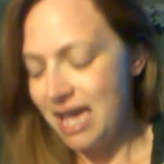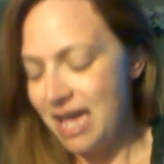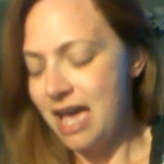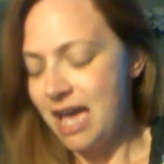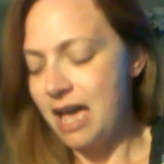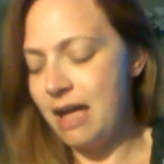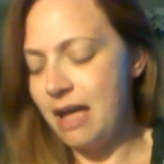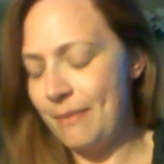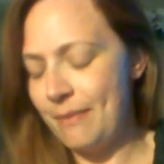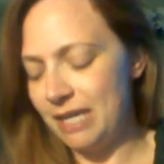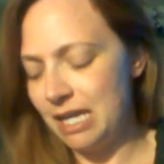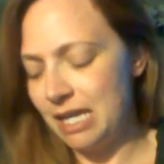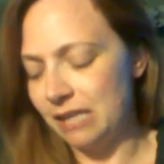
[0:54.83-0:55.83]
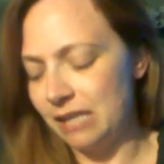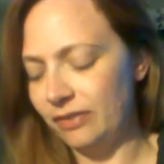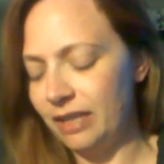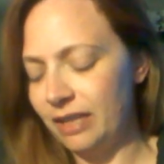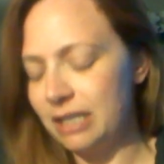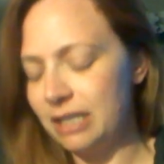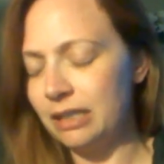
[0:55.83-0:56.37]
But yes,
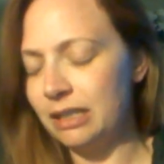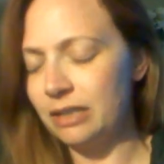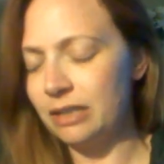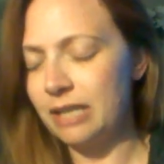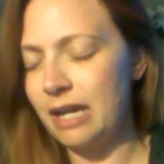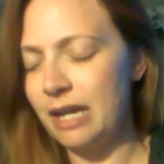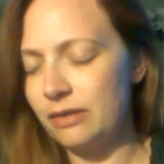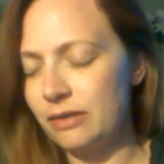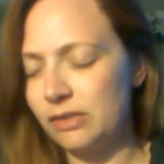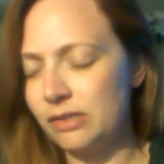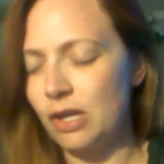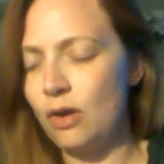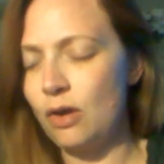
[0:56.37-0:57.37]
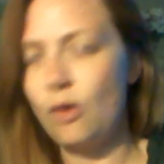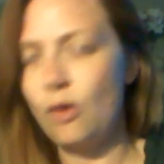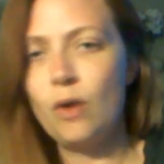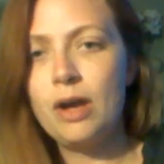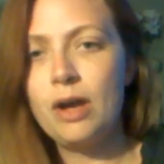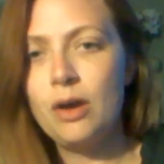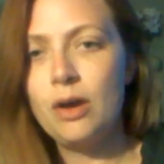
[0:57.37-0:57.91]
feeling a little down, so
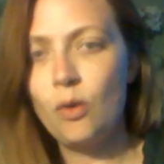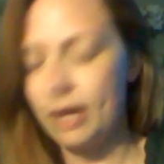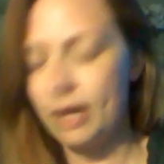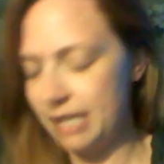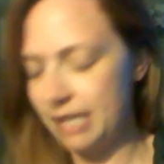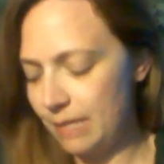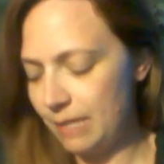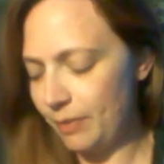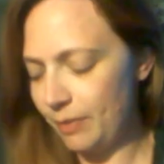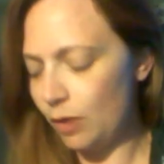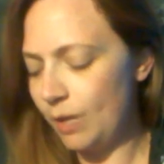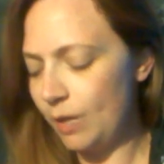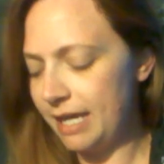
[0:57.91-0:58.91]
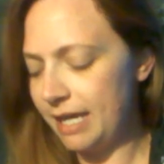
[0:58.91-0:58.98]
I want to keep it quick,